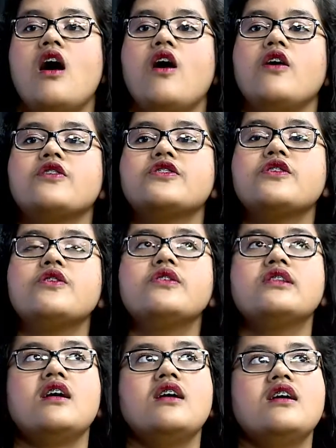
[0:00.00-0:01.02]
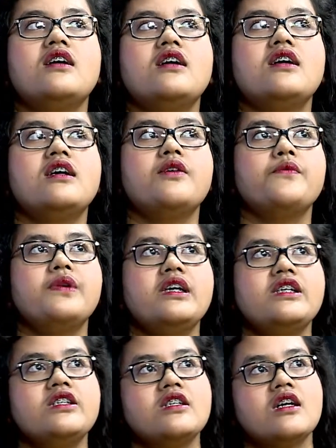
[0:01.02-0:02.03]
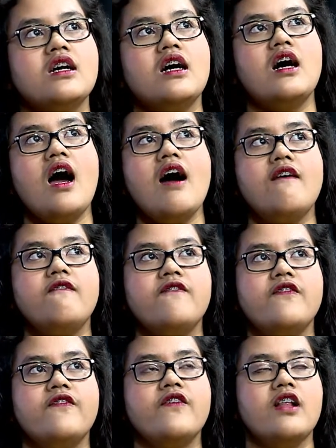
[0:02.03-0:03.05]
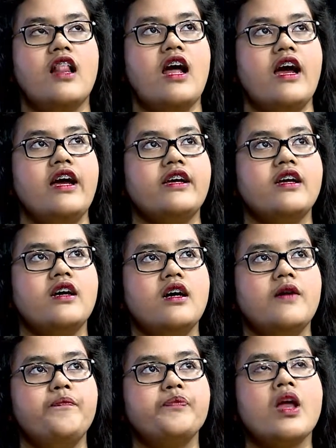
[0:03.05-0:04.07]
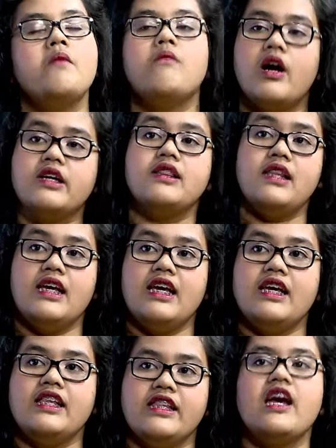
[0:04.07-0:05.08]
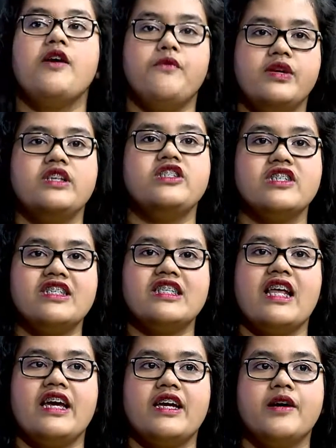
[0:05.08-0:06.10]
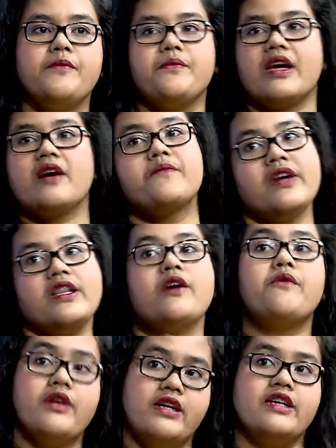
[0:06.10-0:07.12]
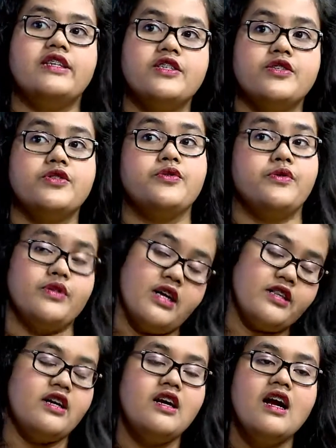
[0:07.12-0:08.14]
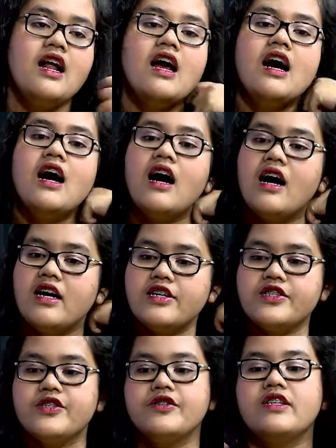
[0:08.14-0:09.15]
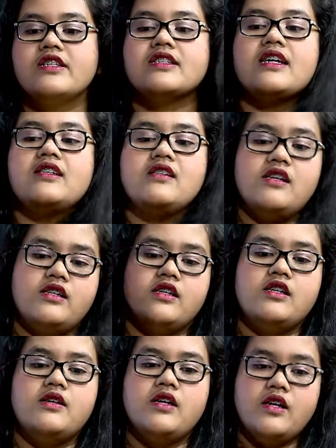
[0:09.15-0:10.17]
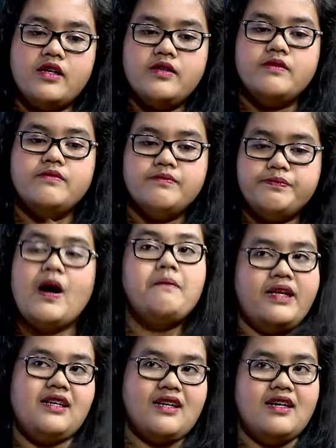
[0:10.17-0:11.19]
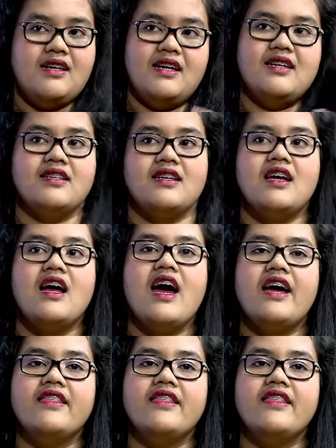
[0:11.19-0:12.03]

Also, we have like marketing. Yeah, we just like make a brand awareness to another students and other public, and